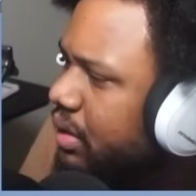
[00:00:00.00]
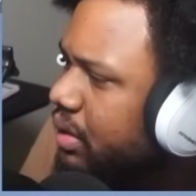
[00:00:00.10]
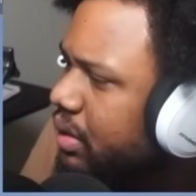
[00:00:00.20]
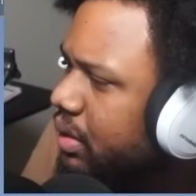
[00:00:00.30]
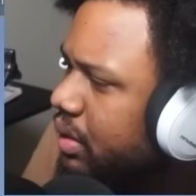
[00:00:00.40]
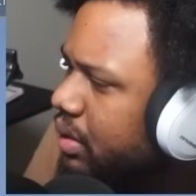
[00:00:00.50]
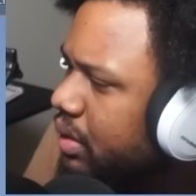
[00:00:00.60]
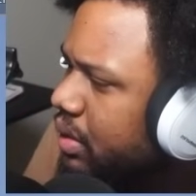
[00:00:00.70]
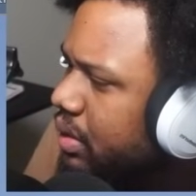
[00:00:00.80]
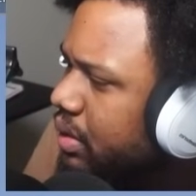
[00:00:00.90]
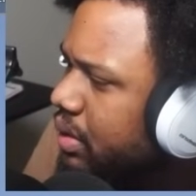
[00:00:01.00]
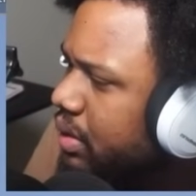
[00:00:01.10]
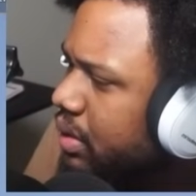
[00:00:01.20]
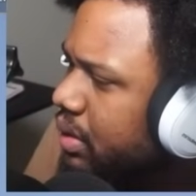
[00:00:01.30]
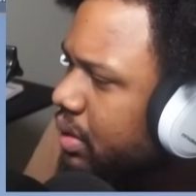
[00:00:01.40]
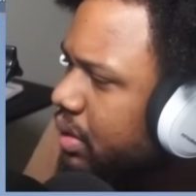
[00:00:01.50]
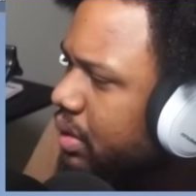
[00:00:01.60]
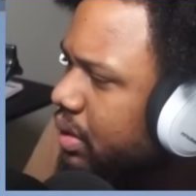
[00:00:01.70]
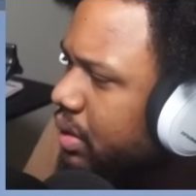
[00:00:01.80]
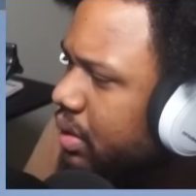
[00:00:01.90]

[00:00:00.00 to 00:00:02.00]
(no one is talking)